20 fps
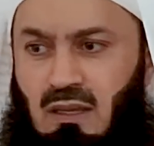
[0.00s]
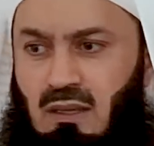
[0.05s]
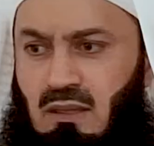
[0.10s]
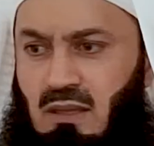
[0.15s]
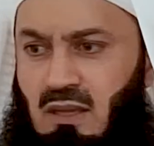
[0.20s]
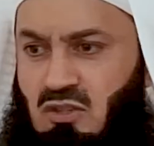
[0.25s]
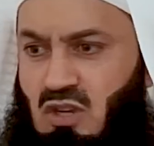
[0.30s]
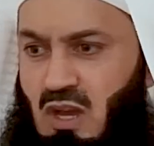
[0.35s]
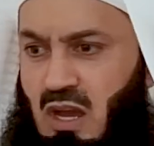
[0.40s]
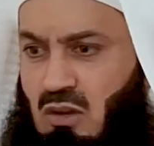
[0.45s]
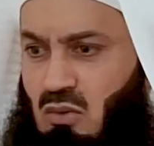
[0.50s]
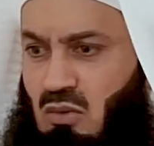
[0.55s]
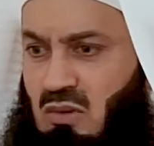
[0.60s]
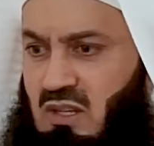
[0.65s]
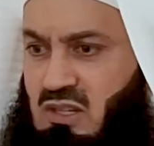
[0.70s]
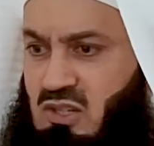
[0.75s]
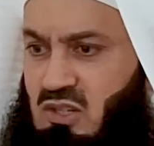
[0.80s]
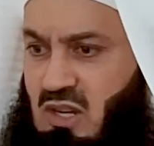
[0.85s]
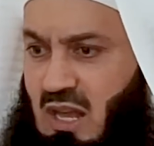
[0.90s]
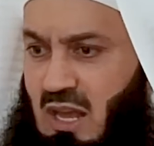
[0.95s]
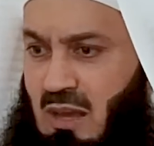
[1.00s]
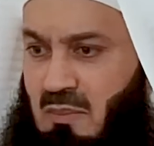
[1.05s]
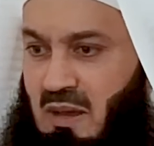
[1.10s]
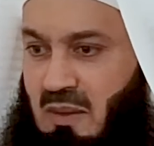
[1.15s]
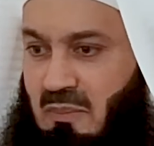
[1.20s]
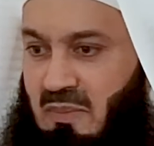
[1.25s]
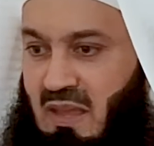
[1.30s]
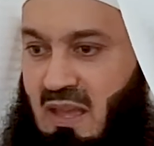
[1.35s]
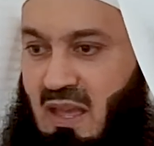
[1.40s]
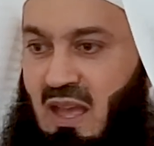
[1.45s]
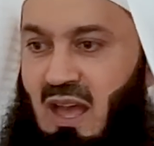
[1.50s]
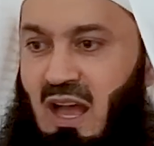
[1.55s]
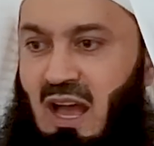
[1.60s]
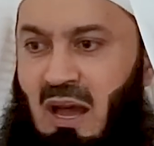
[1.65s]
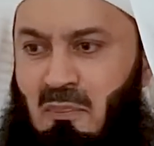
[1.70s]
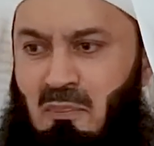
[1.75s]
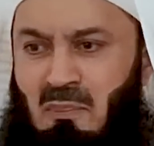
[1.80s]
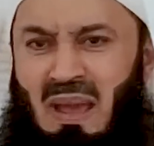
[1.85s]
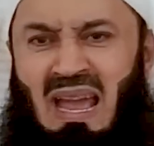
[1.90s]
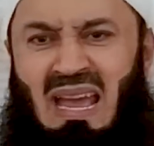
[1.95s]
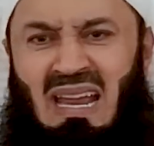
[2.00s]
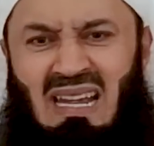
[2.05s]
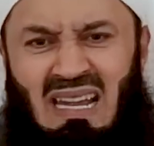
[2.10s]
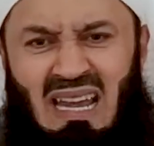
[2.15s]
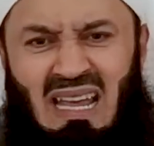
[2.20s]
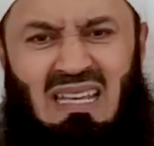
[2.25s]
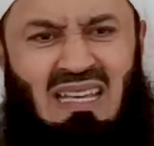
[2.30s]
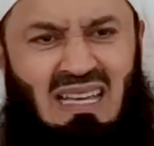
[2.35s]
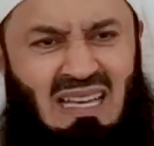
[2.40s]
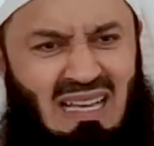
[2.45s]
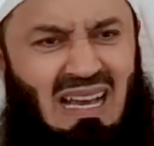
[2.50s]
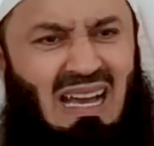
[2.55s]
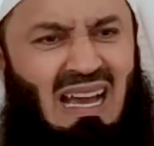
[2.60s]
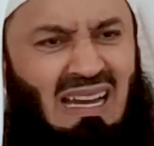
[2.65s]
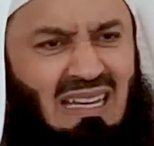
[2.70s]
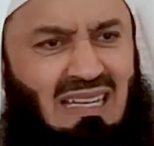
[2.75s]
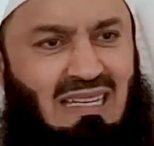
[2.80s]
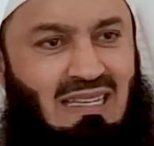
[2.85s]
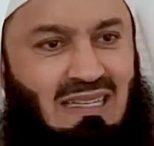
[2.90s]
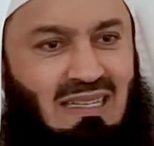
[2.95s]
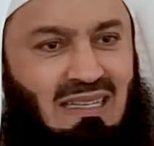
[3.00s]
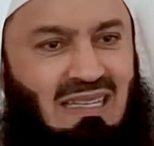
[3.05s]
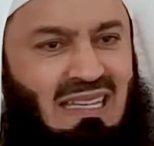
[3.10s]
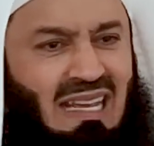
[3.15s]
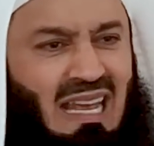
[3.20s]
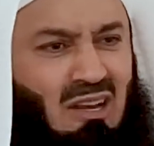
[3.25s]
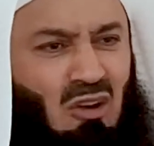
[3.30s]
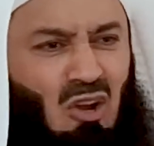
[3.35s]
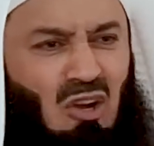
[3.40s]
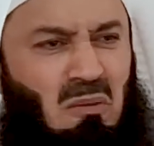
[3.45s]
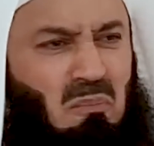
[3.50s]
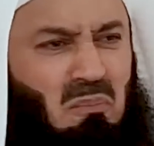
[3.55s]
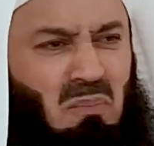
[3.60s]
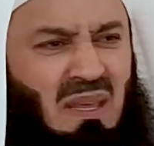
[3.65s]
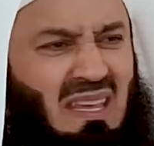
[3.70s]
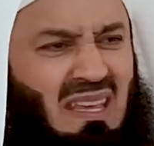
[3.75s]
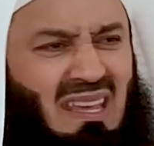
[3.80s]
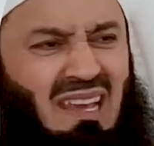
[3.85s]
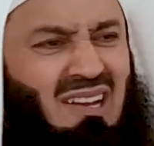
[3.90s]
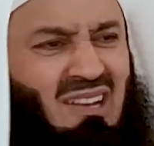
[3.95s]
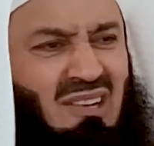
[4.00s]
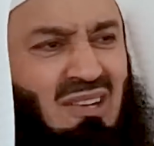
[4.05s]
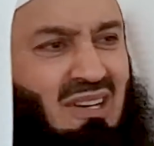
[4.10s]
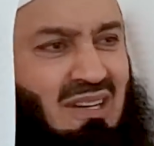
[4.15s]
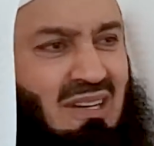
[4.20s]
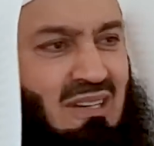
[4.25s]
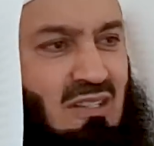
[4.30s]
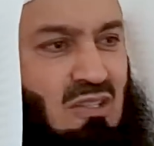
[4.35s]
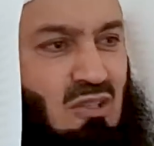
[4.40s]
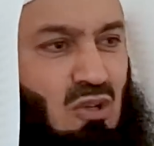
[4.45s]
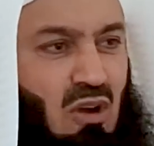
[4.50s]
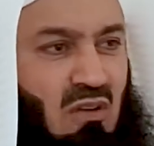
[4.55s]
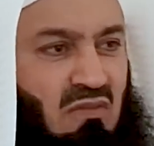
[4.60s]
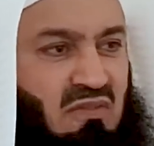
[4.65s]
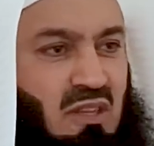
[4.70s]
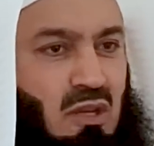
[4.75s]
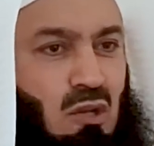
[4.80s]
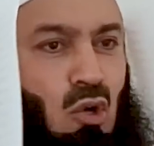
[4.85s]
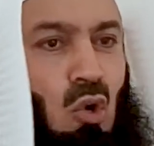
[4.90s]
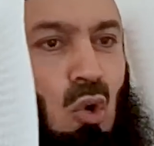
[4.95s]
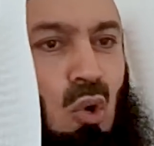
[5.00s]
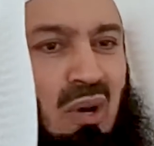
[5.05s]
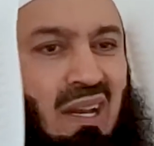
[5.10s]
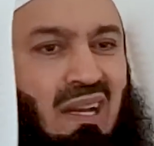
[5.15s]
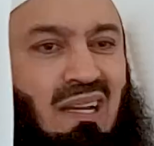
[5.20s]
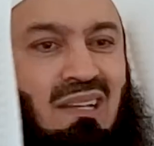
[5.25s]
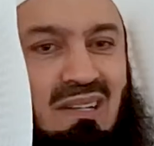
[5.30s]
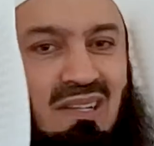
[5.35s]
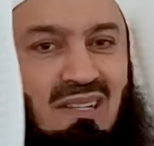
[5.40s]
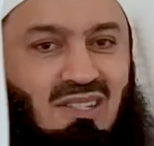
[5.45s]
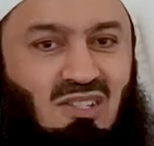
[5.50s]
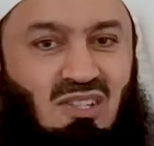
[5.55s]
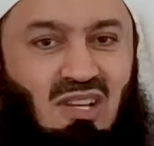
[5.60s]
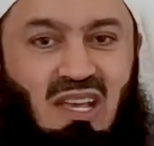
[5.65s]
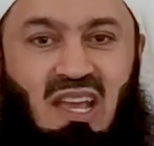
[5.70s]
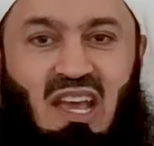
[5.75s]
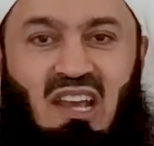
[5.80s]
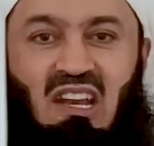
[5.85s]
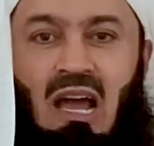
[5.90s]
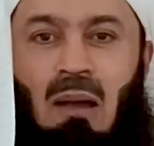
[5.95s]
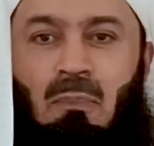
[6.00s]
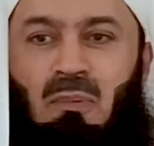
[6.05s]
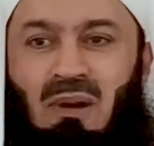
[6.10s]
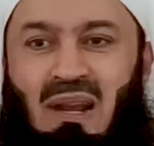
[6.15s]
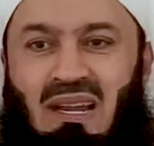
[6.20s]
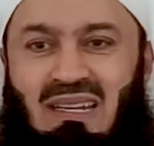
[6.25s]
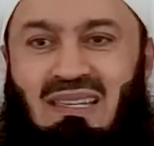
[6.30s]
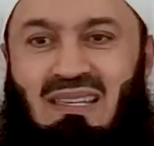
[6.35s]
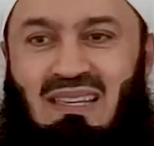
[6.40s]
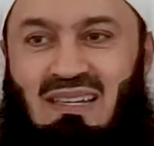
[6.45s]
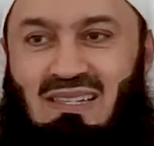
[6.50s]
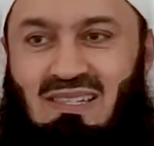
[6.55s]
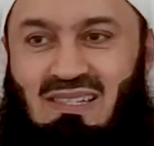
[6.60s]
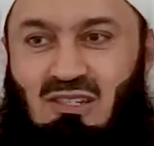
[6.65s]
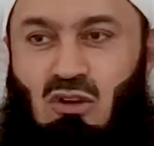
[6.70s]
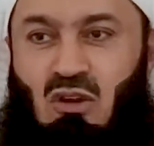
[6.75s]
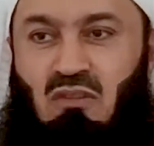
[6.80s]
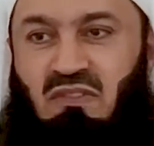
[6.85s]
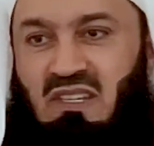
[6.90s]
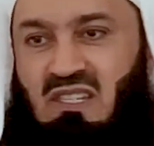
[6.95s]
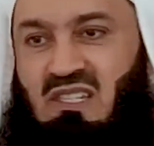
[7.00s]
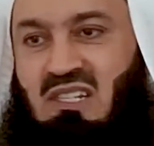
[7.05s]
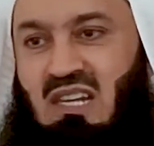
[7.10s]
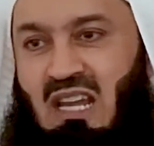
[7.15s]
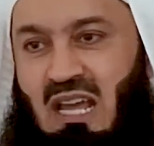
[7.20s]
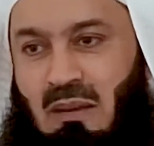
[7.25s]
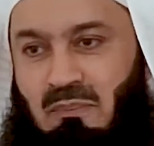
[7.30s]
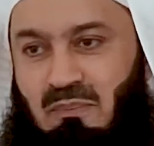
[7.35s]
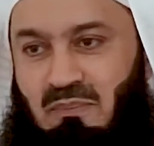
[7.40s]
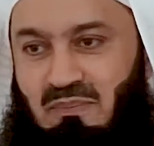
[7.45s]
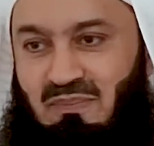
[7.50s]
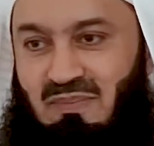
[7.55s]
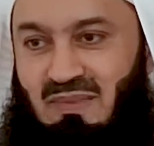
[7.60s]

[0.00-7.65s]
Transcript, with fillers: yajhalul Islama. A man like Khalid cannot be ignorant of the correctness and uprightness of Islam.